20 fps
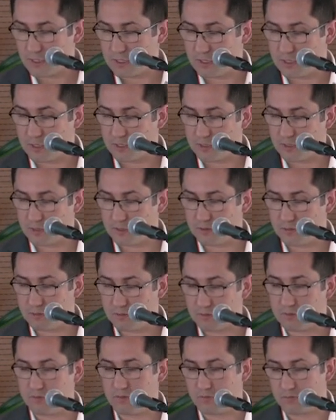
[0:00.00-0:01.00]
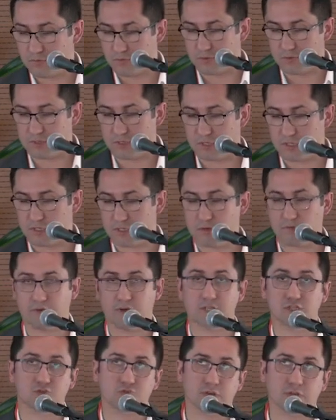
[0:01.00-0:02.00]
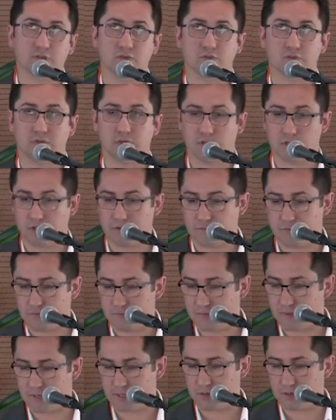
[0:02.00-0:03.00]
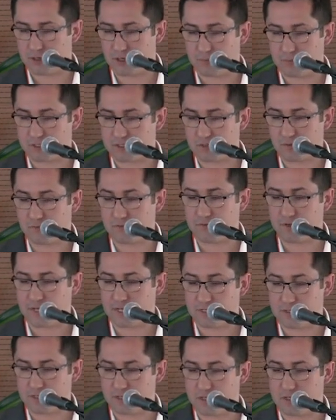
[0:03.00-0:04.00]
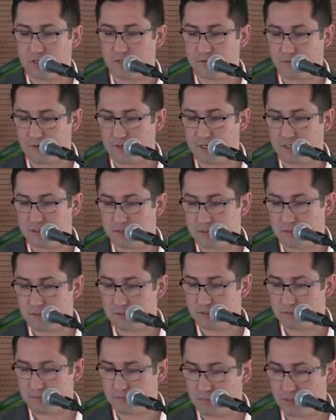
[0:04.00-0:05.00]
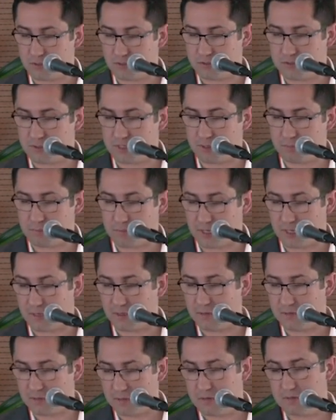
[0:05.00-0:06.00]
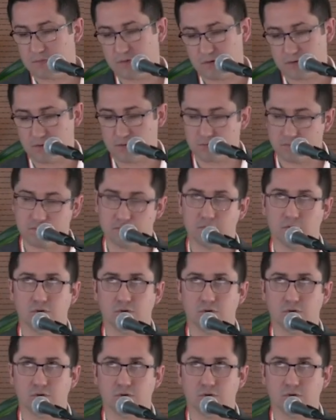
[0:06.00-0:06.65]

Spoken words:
and for the vice rectory of economics and finances, because they pay, or